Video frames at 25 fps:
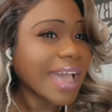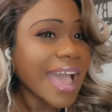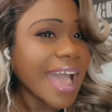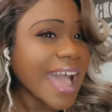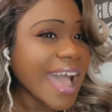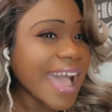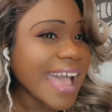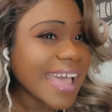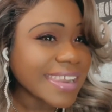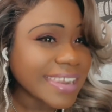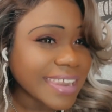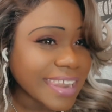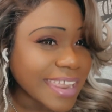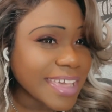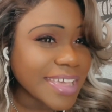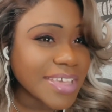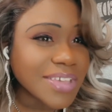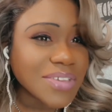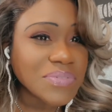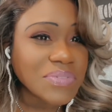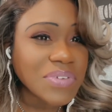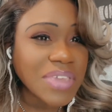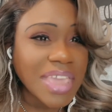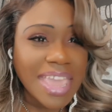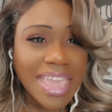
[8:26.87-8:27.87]
I
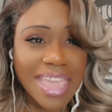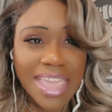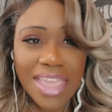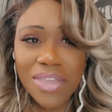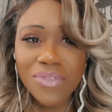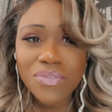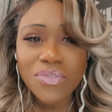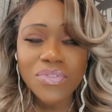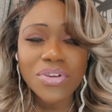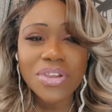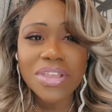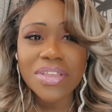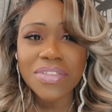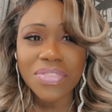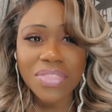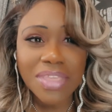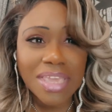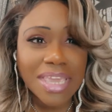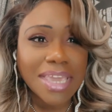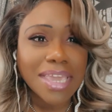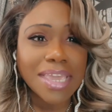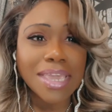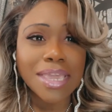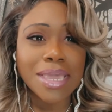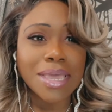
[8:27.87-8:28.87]
love
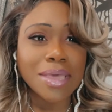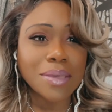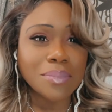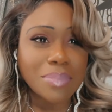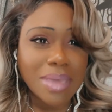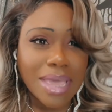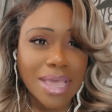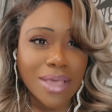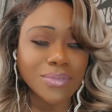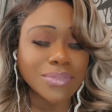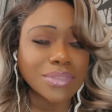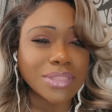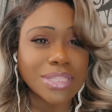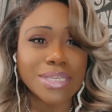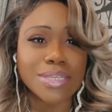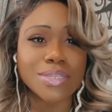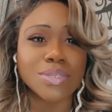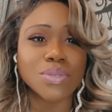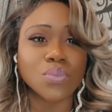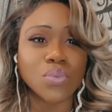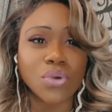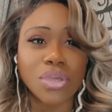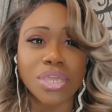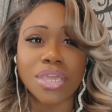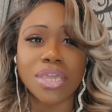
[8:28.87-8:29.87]
everything about
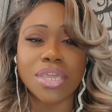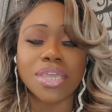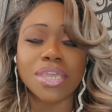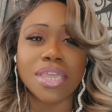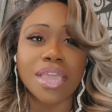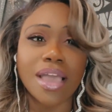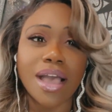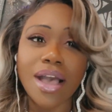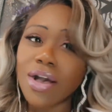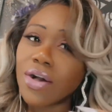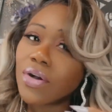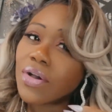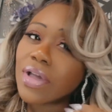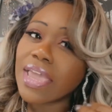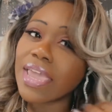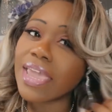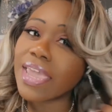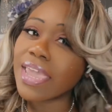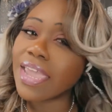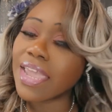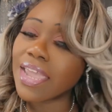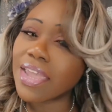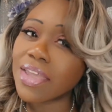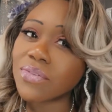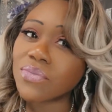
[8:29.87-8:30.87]
this wig, y'all.
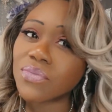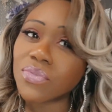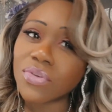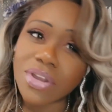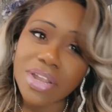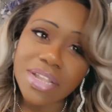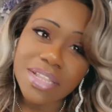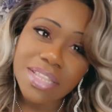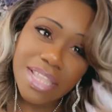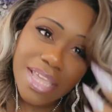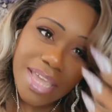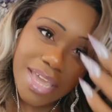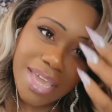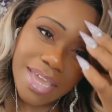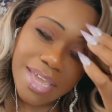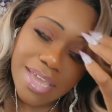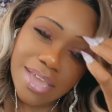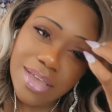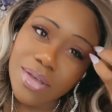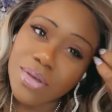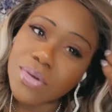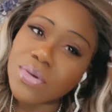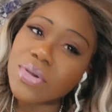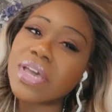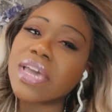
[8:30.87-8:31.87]
Everything.
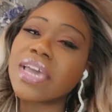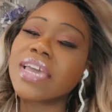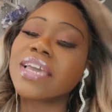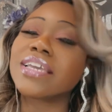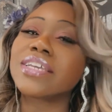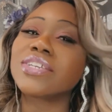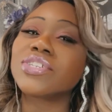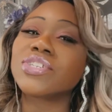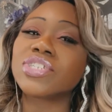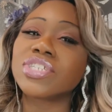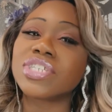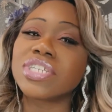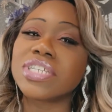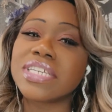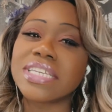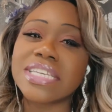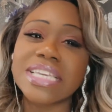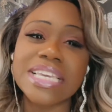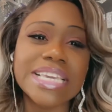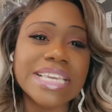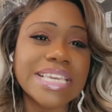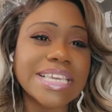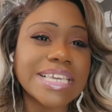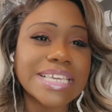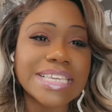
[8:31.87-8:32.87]
Okay, she
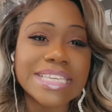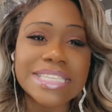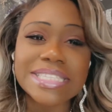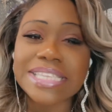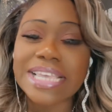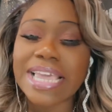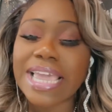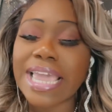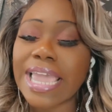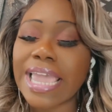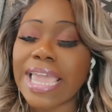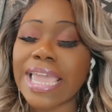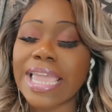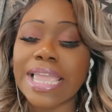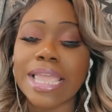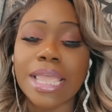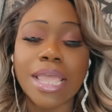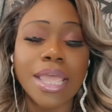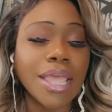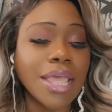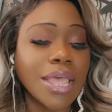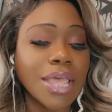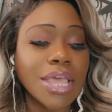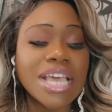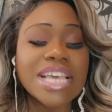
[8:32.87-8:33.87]
is a
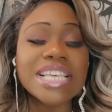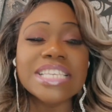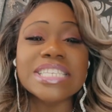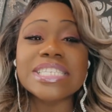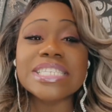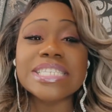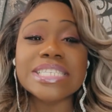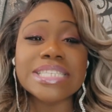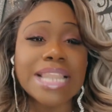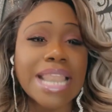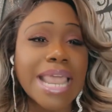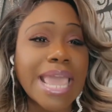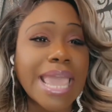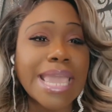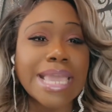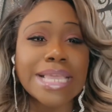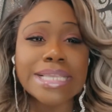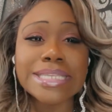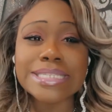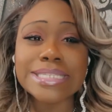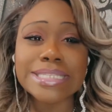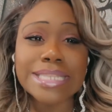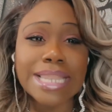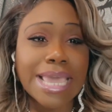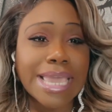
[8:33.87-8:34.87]
slay.
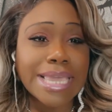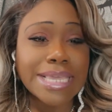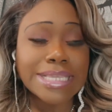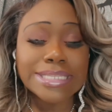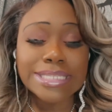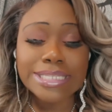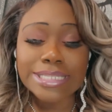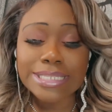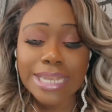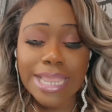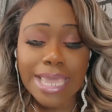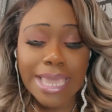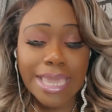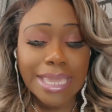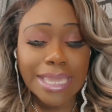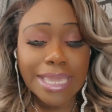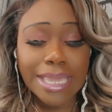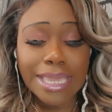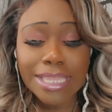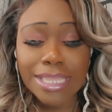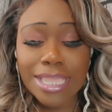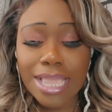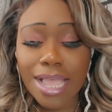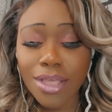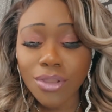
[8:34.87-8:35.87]

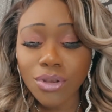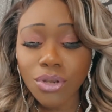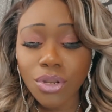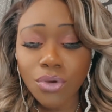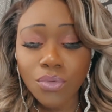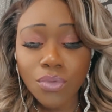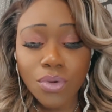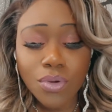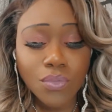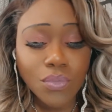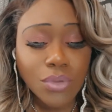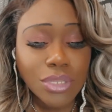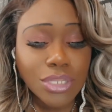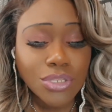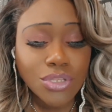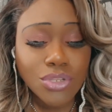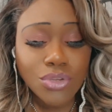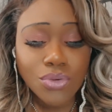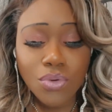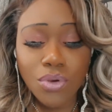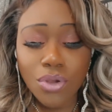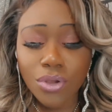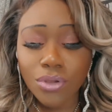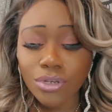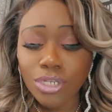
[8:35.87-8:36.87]
And y'all know what we
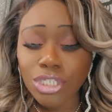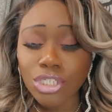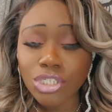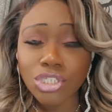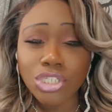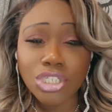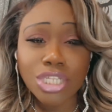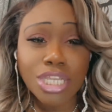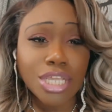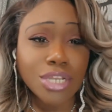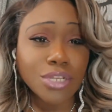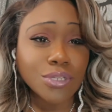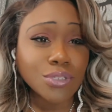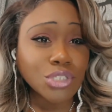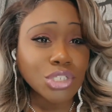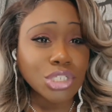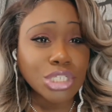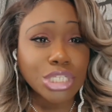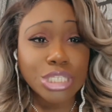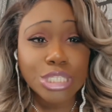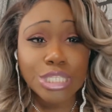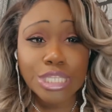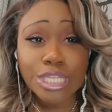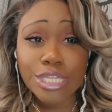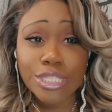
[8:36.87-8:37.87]
do on this channel.
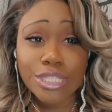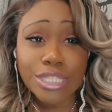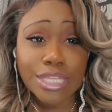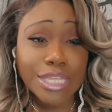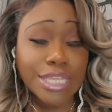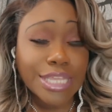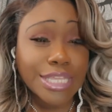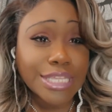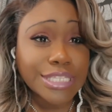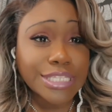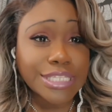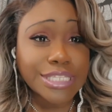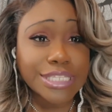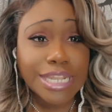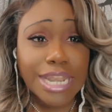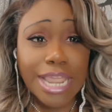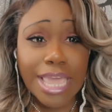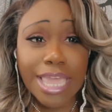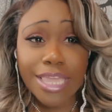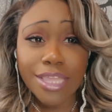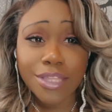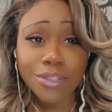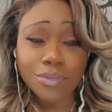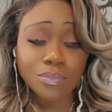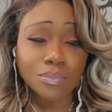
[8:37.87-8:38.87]
She's either a
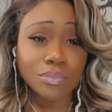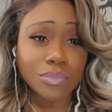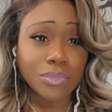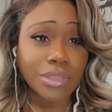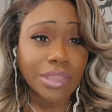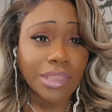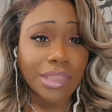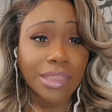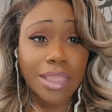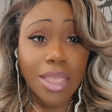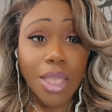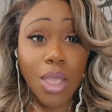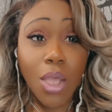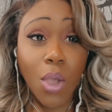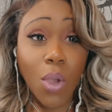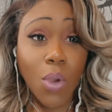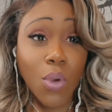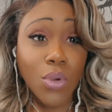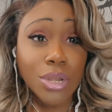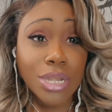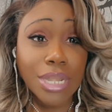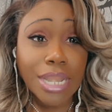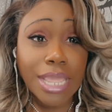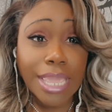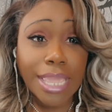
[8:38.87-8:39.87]
slay or
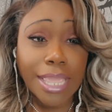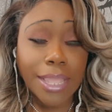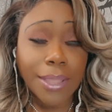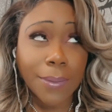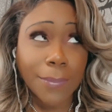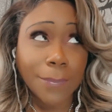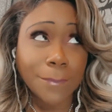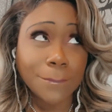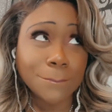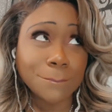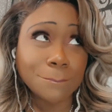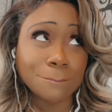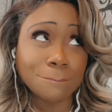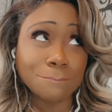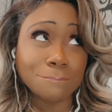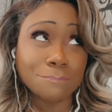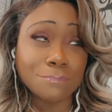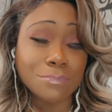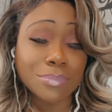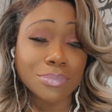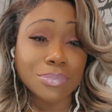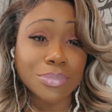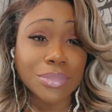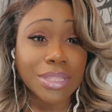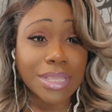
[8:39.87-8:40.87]
nay.
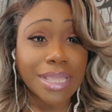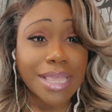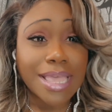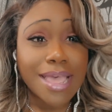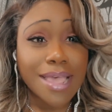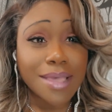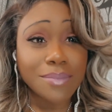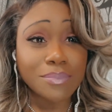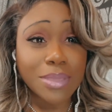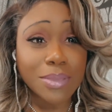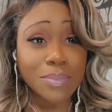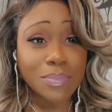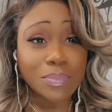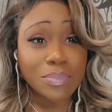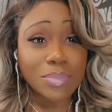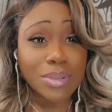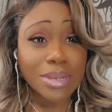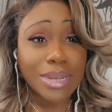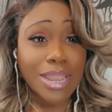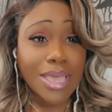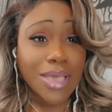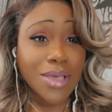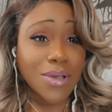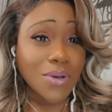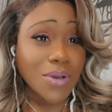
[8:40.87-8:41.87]
Comment
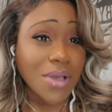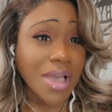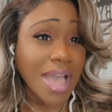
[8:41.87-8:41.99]
below.